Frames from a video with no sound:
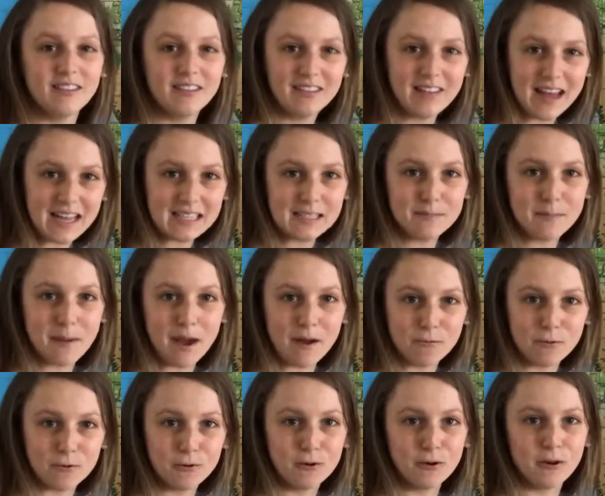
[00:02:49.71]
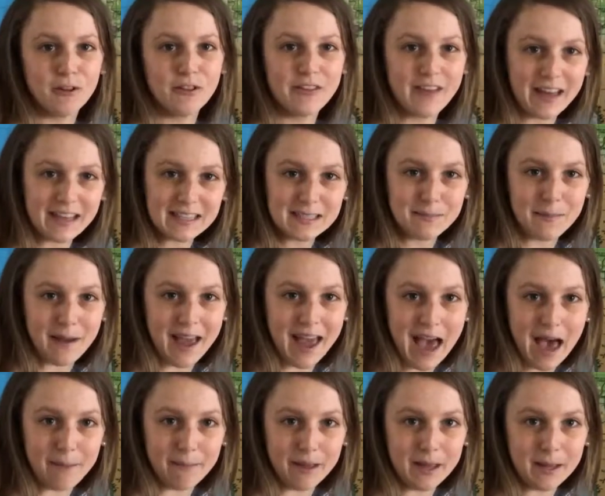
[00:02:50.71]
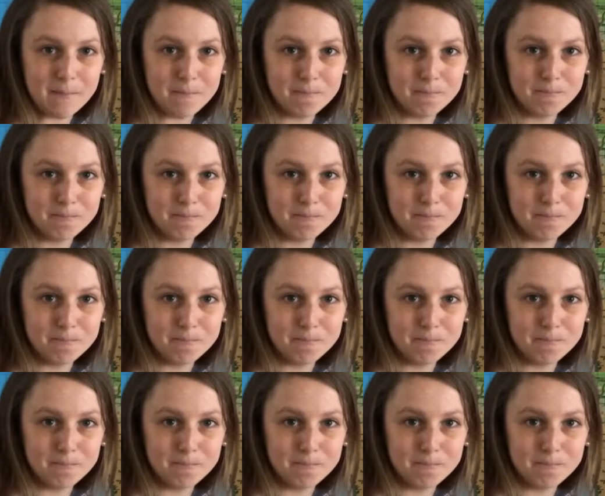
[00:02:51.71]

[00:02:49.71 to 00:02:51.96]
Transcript: That's my rule, that's my habit.